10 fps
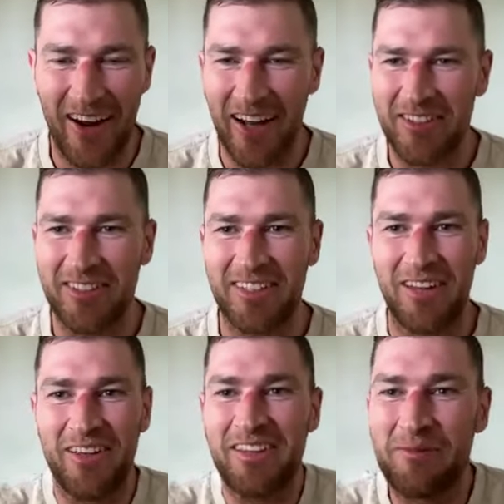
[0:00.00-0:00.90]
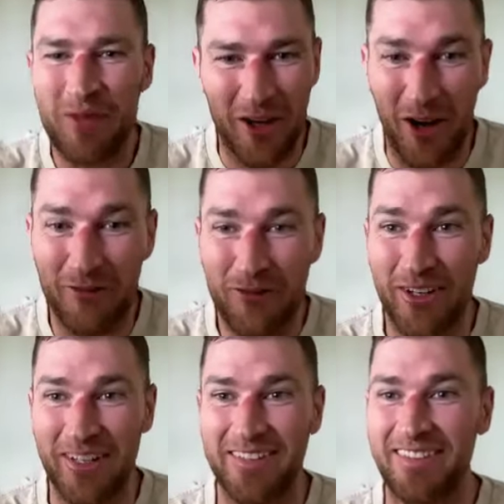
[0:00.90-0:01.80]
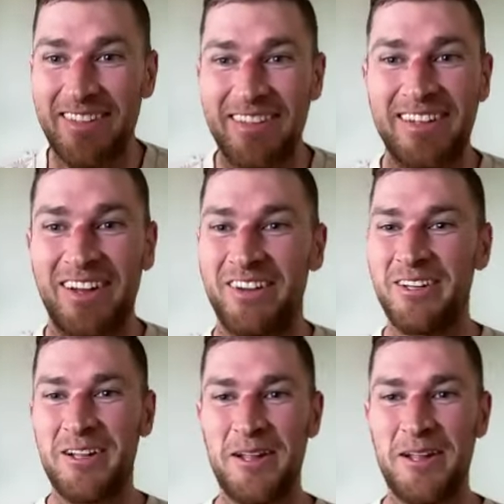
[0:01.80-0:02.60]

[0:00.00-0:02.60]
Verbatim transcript: All right, just giving them the confidence. And, you know,